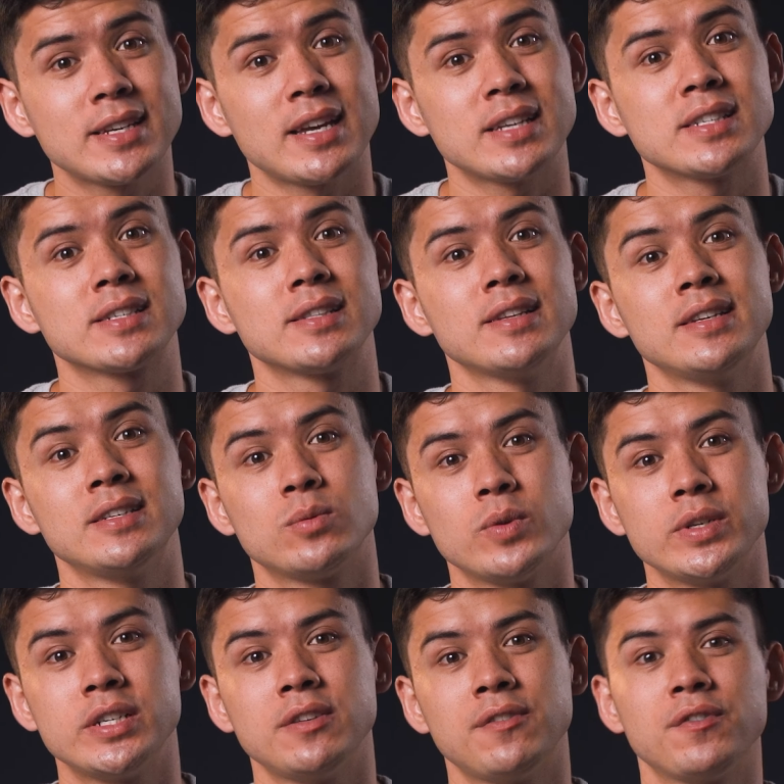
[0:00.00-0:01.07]
task list,
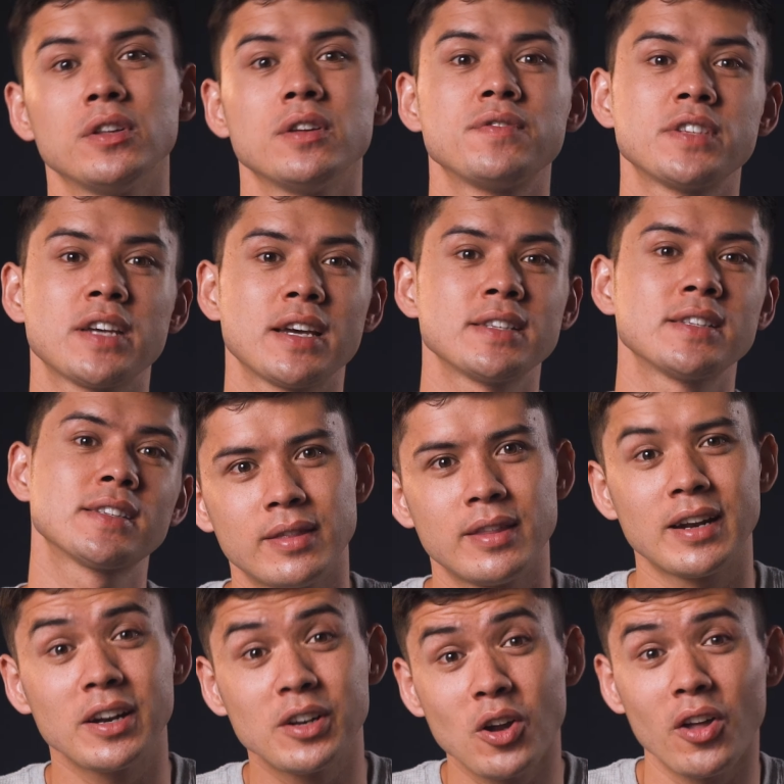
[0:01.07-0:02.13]
which is full of tasks
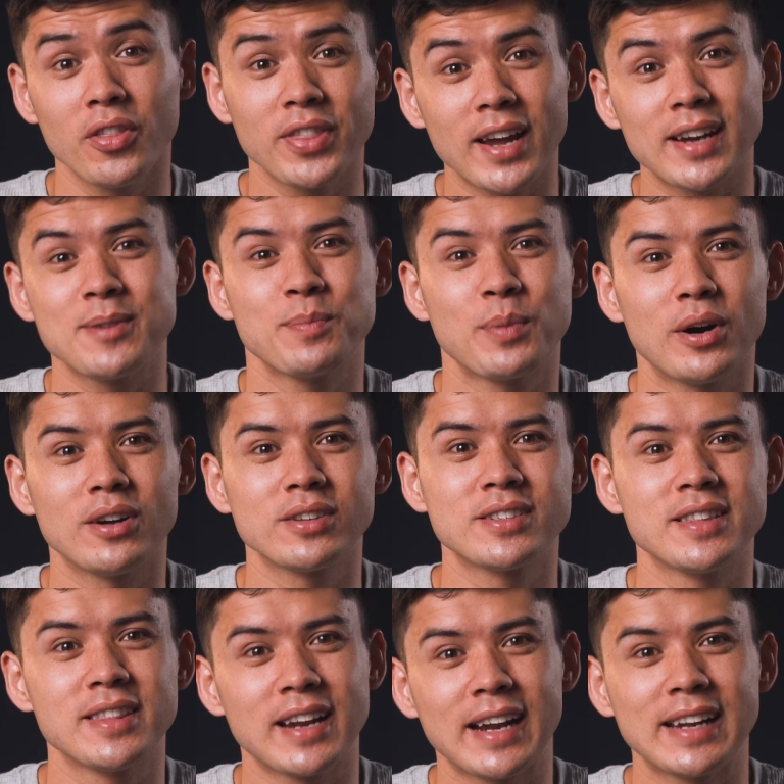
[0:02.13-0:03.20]
that are not that
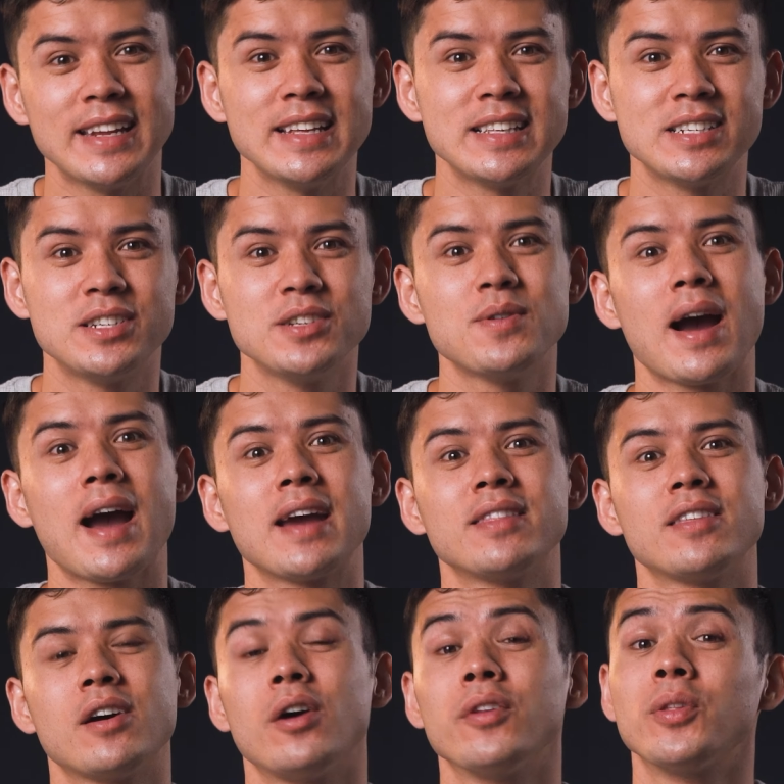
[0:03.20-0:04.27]
important that I need to do
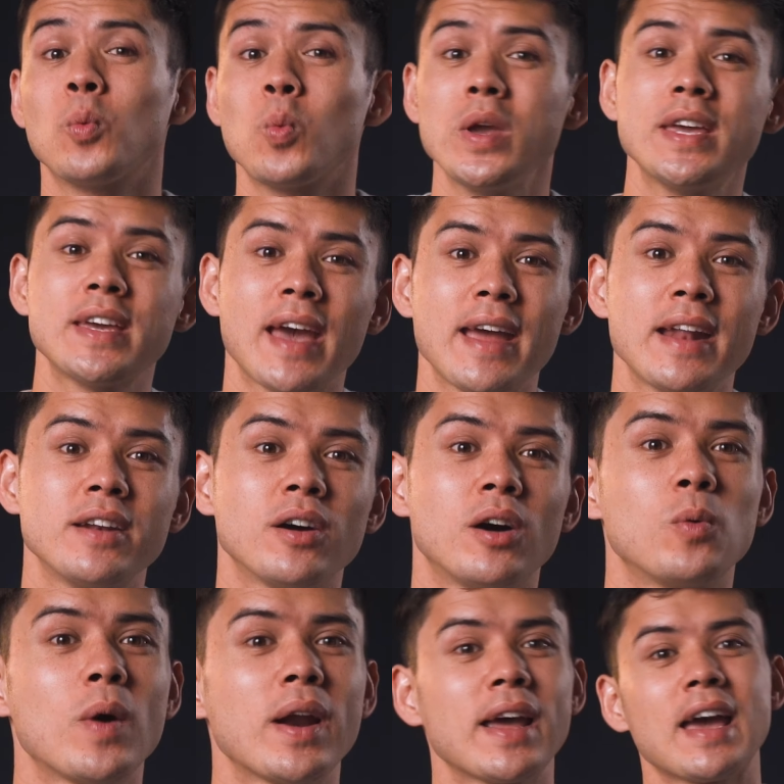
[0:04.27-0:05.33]
either on the weekend
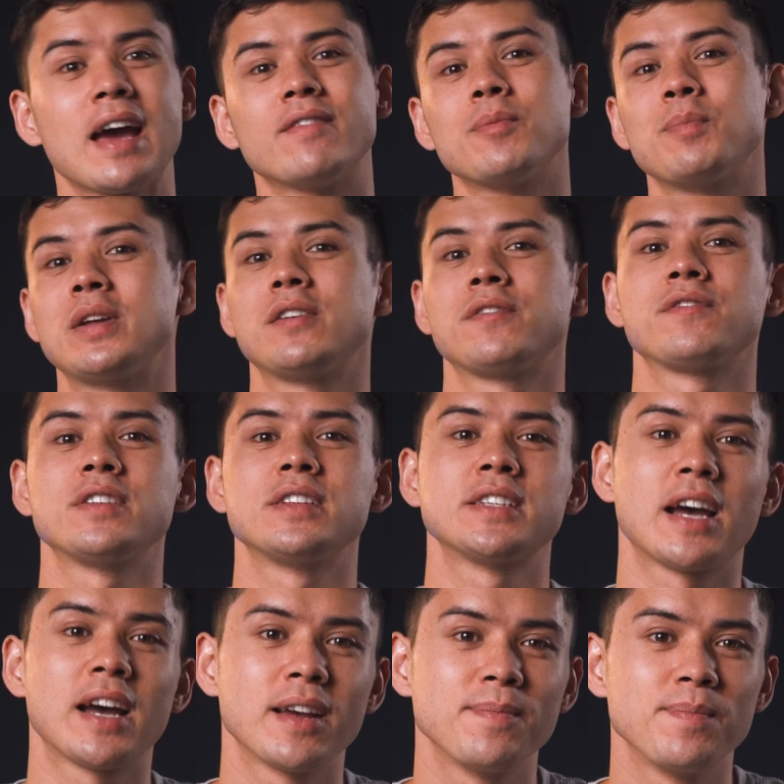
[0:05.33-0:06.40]
or when I have a bit of free
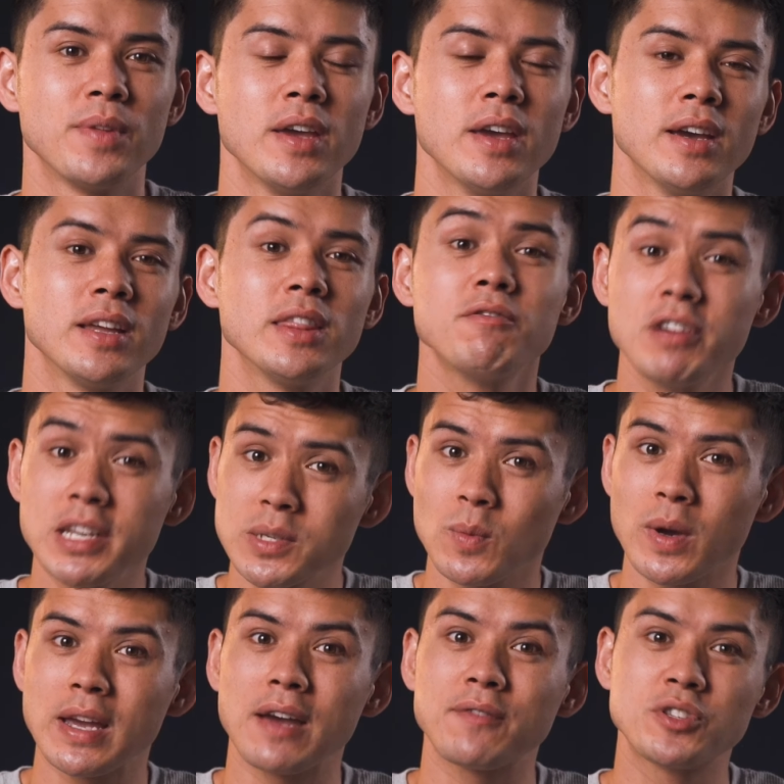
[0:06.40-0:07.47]
time. And the reason
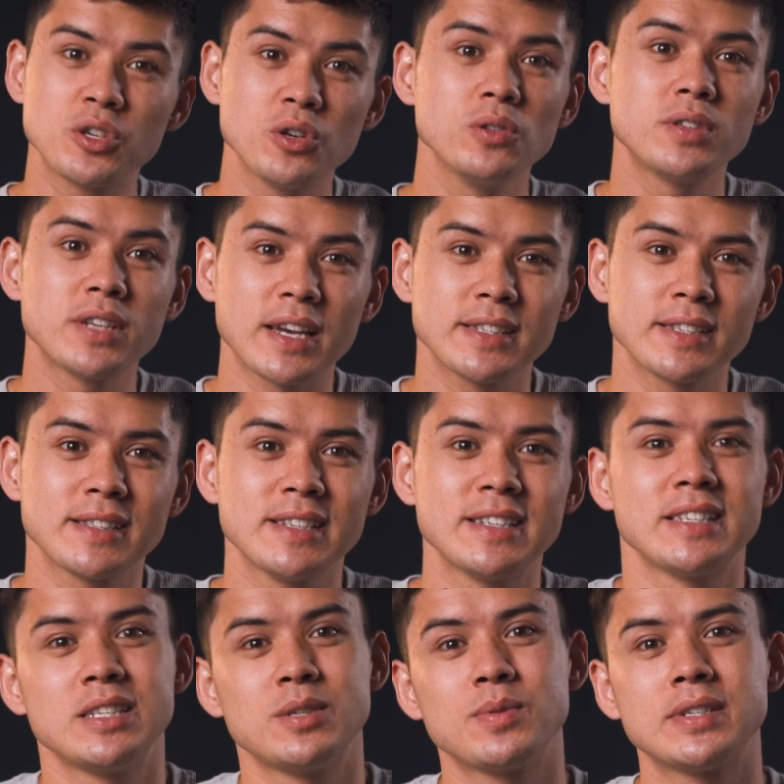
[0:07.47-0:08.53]
why I have two task
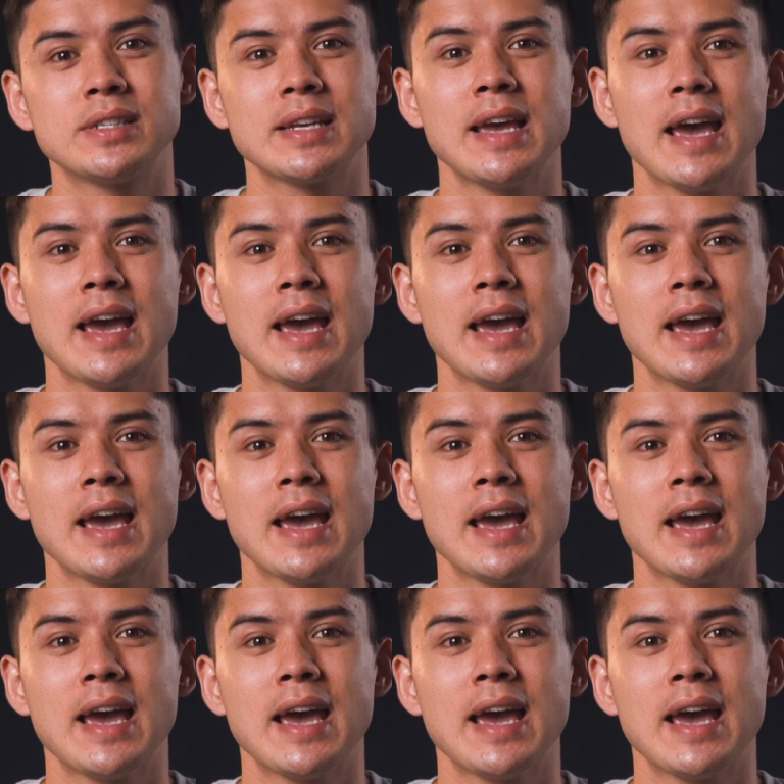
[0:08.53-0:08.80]
lists is because